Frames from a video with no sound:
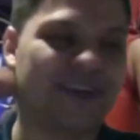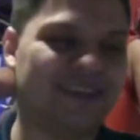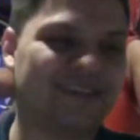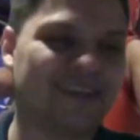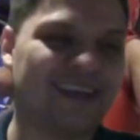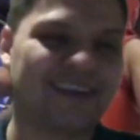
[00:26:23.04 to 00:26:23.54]
is
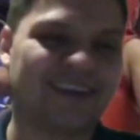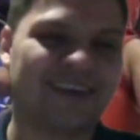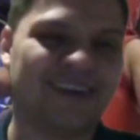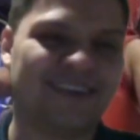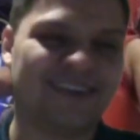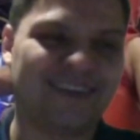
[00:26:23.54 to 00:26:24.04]
like
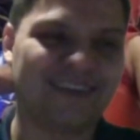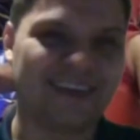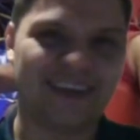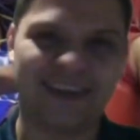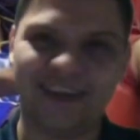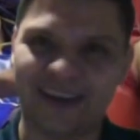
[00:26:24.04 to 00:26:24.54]

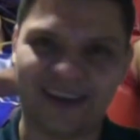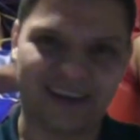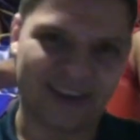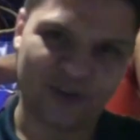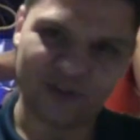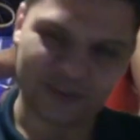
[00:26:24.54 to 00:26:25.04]
he
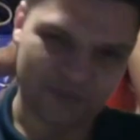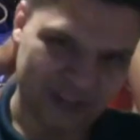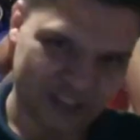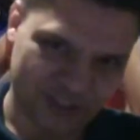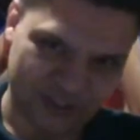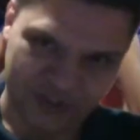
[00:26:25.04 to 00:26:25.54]
always
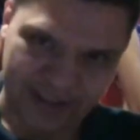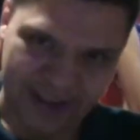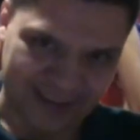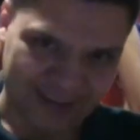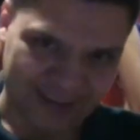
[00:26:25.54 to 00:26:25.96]
mentioned your dad.